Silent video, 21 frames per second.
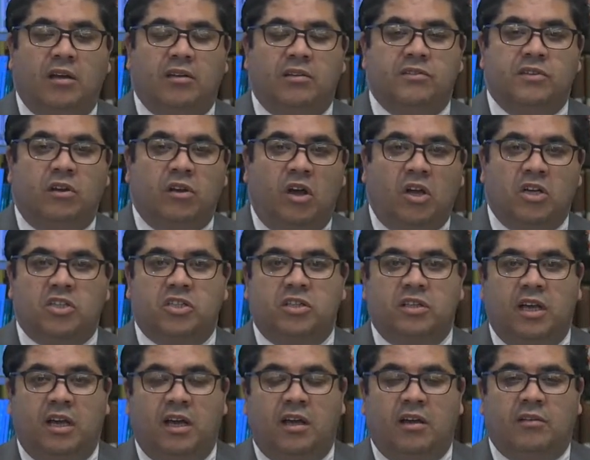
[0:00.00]
launch
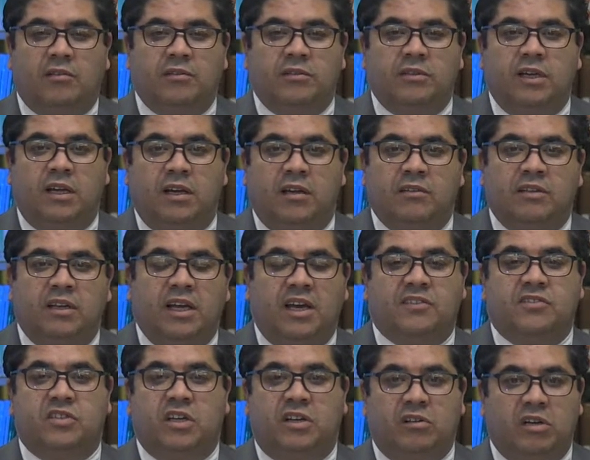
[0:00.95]
the
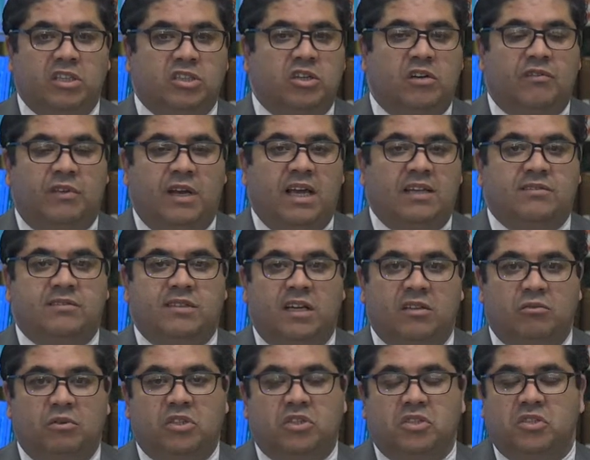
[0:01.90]
next generation of Landsat,
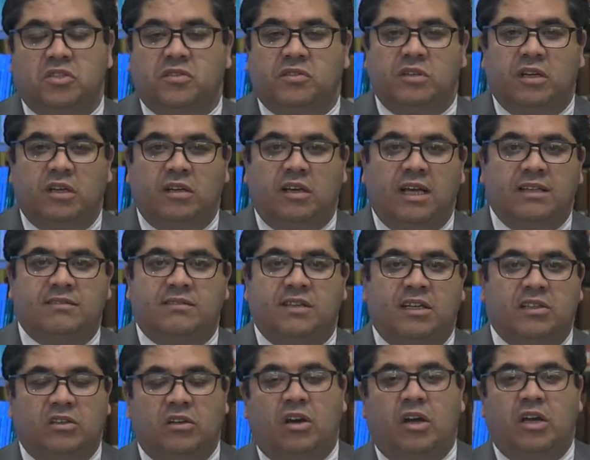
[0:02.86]
which is
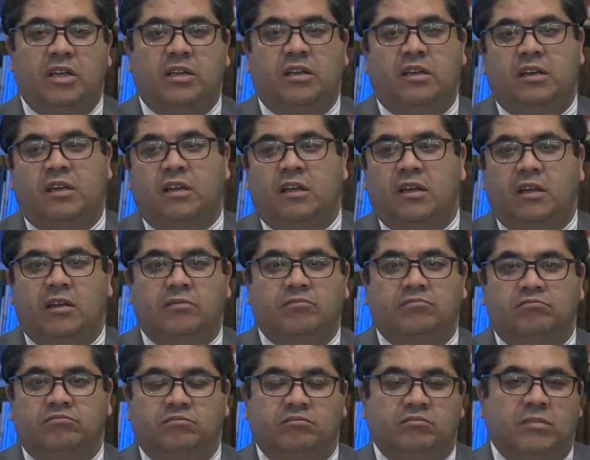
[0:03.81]
Landsat 9,
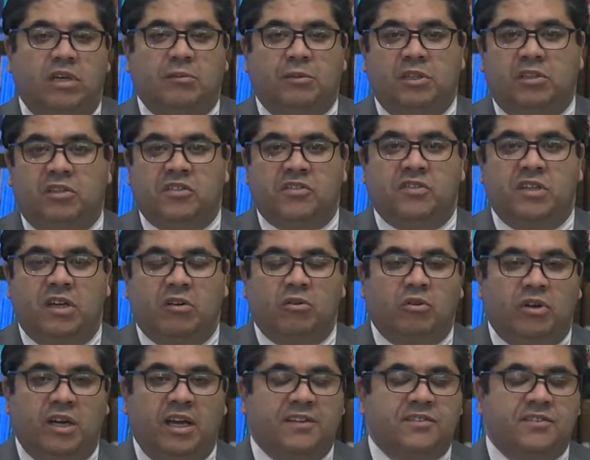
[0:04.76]
maybe this year or
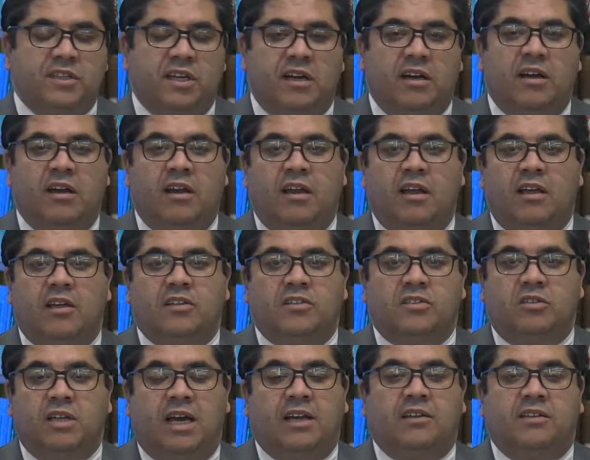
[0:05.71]
next year.
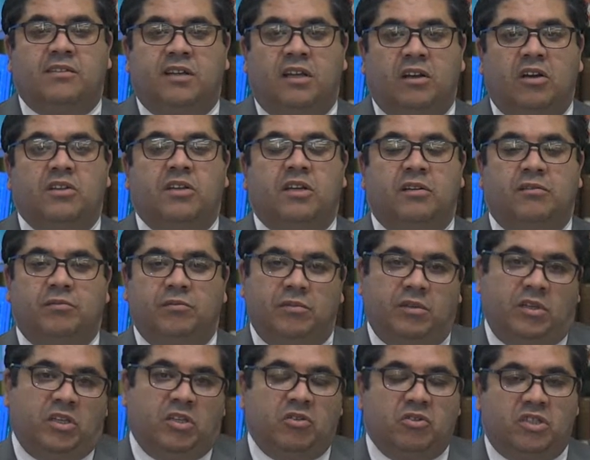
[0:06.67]
So that is another
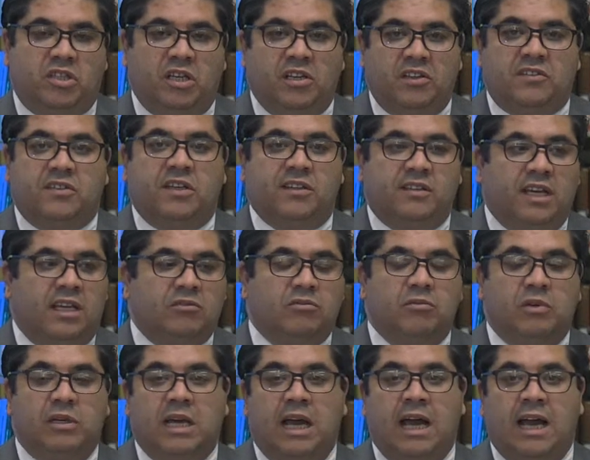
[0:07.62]
huge data set that
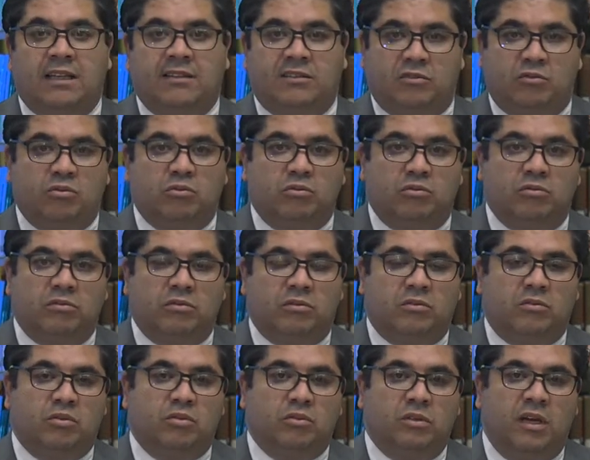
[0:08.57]
add to
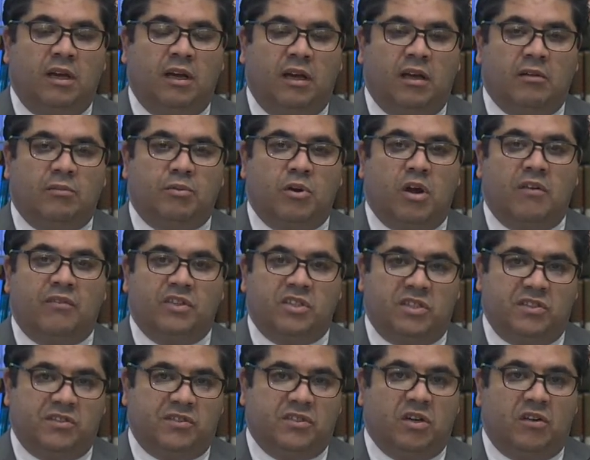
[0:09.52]
the
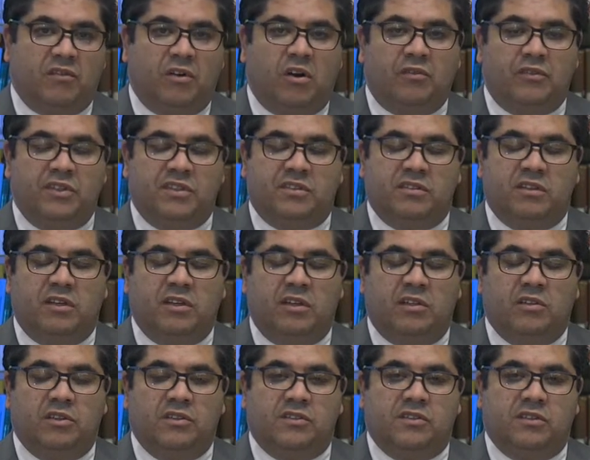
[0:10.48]
proficiency of
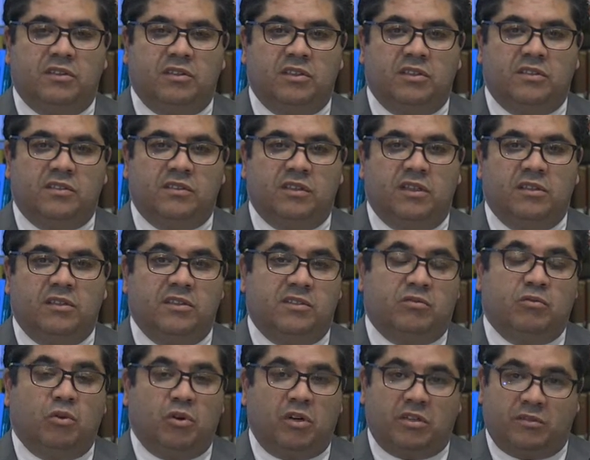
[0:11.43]
this
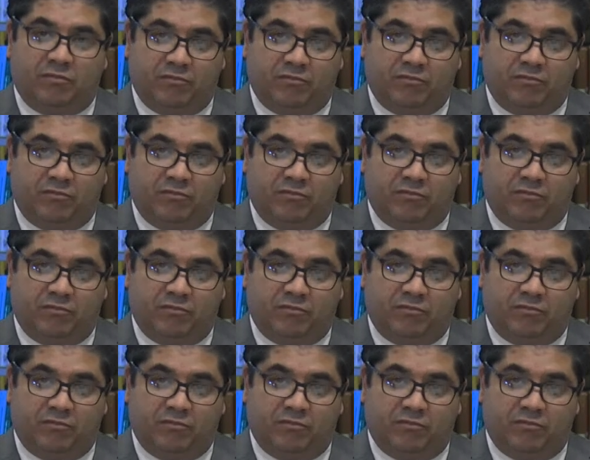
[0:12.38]
work.